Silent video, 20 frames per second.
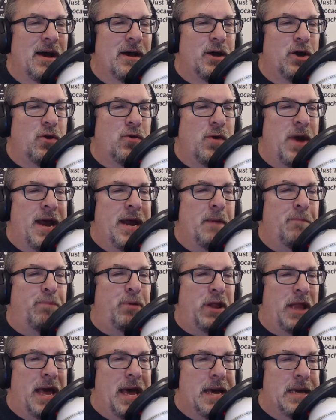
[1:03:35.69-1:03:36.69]
Create a
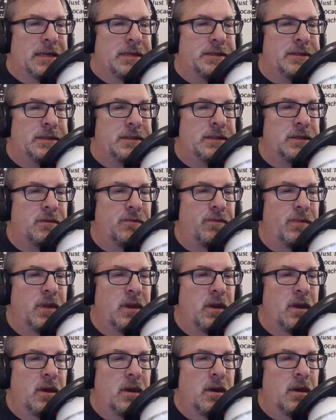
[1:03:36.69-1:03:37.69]
place.
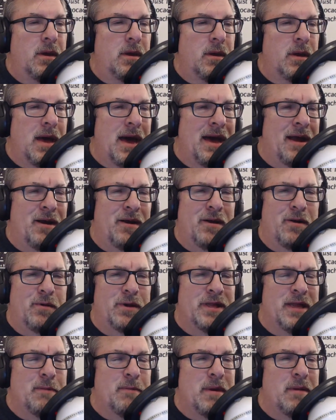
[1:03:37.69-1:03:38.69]
I don't know
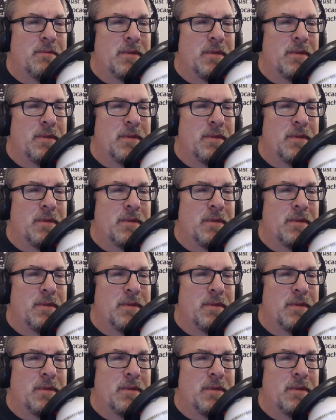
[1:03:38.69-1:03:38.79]
what they mean